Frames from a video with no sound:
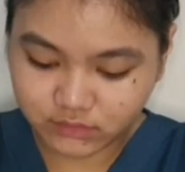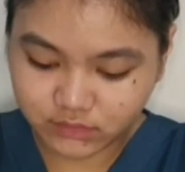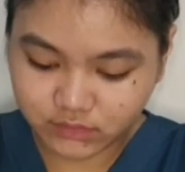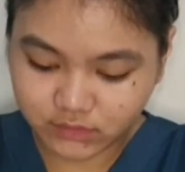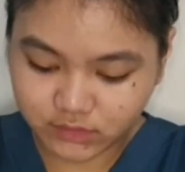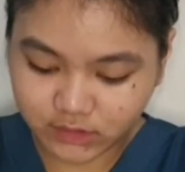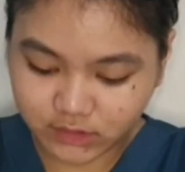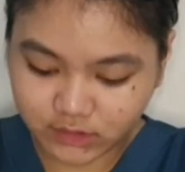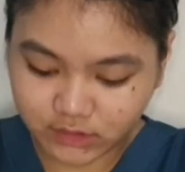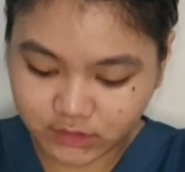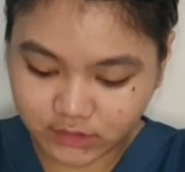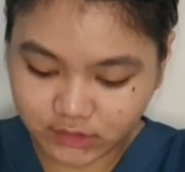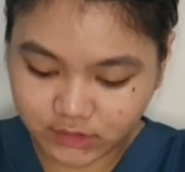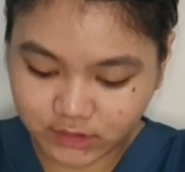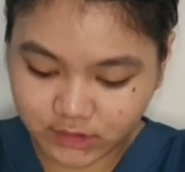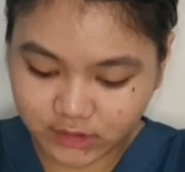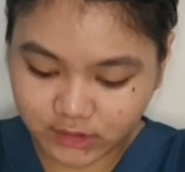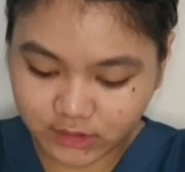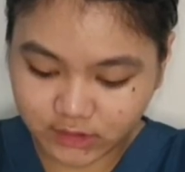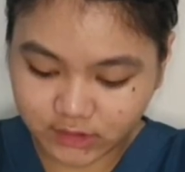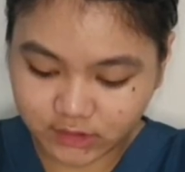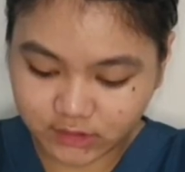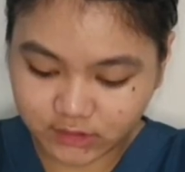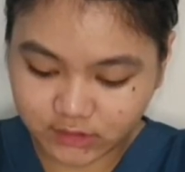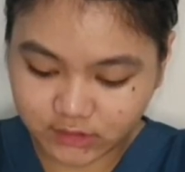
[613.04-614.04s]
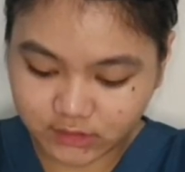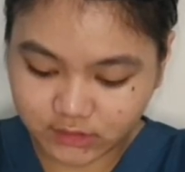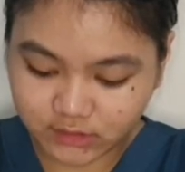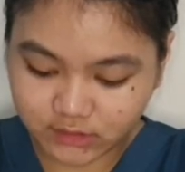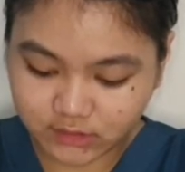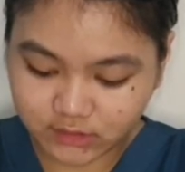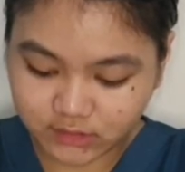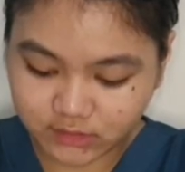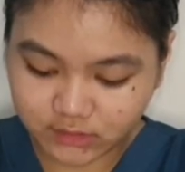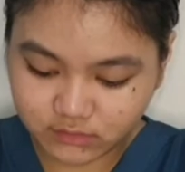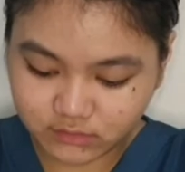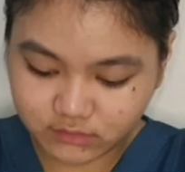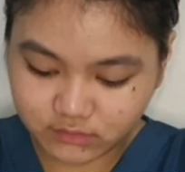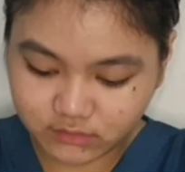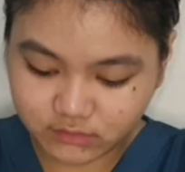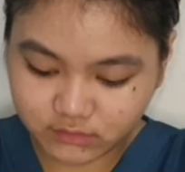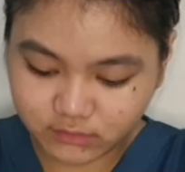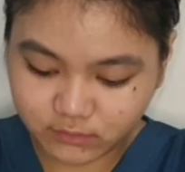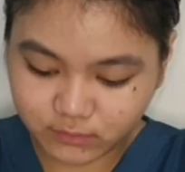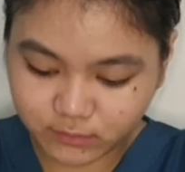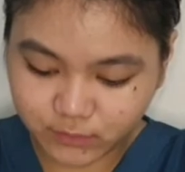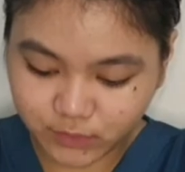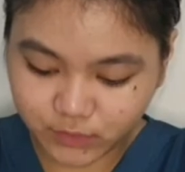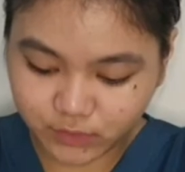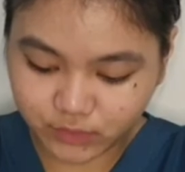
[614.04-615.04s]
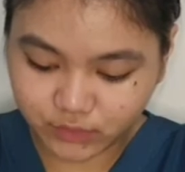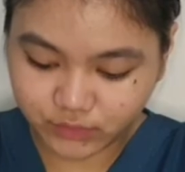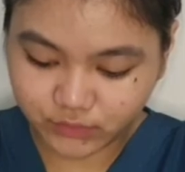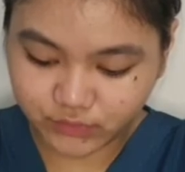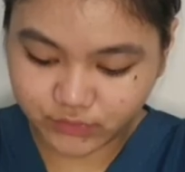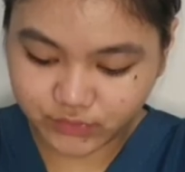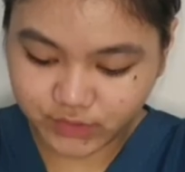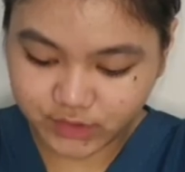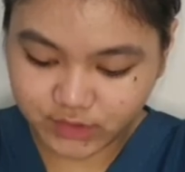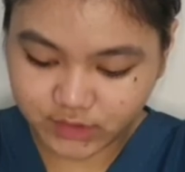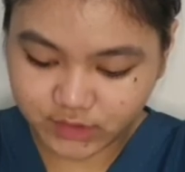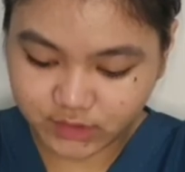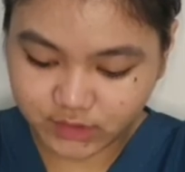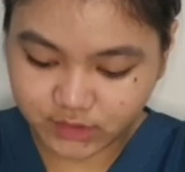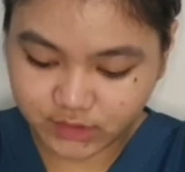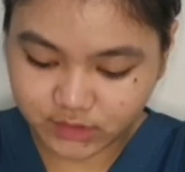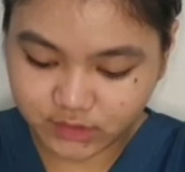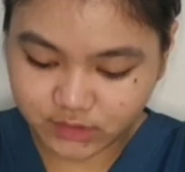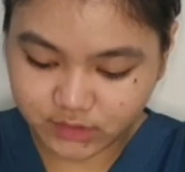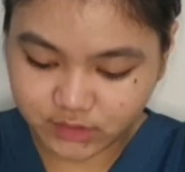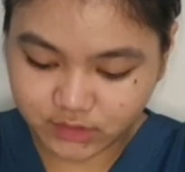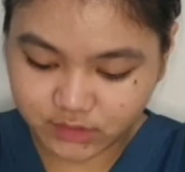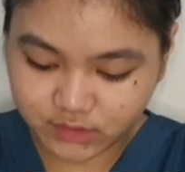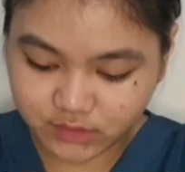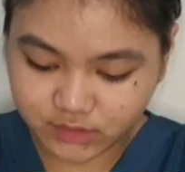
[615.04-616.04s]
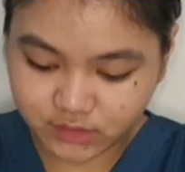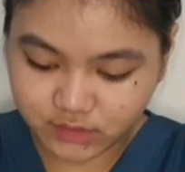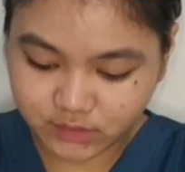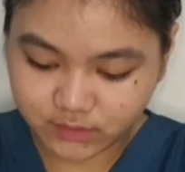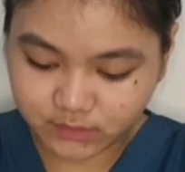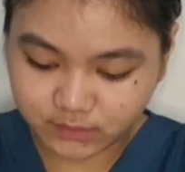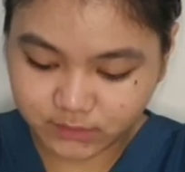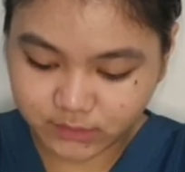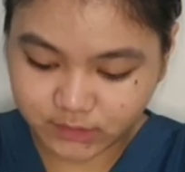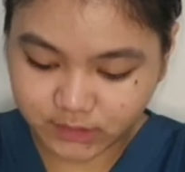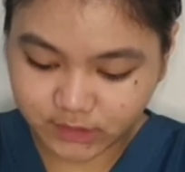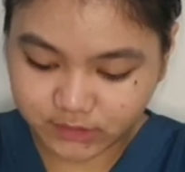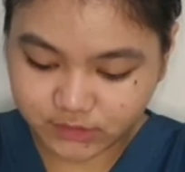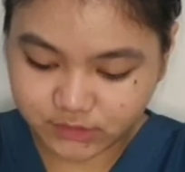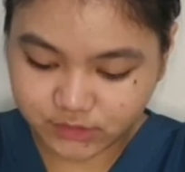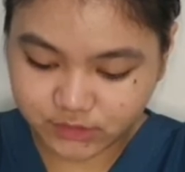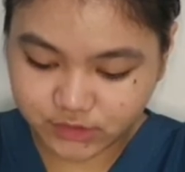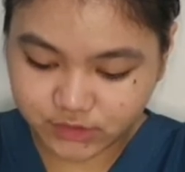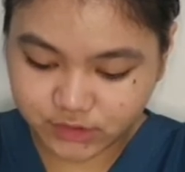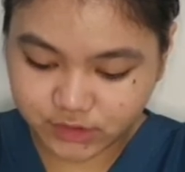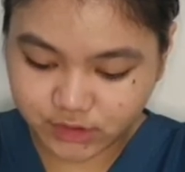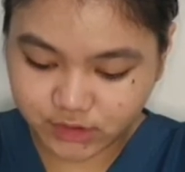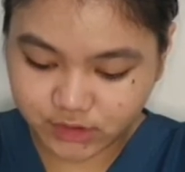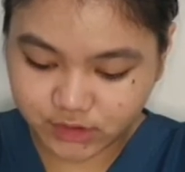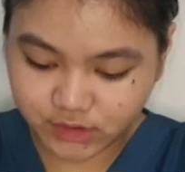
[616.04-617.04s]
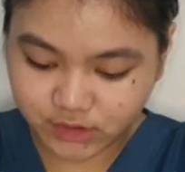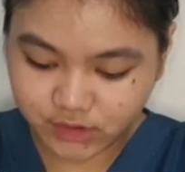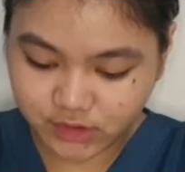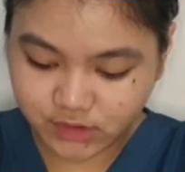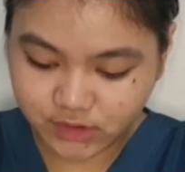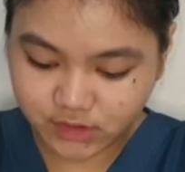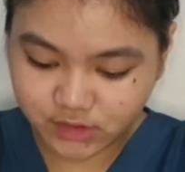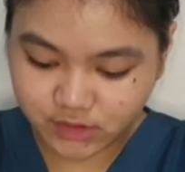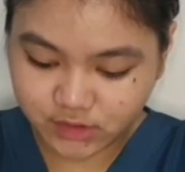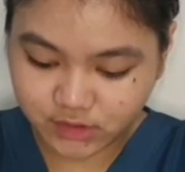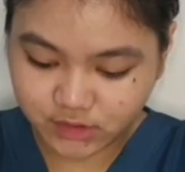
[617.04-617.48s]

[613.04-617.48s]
And then pull the plunger.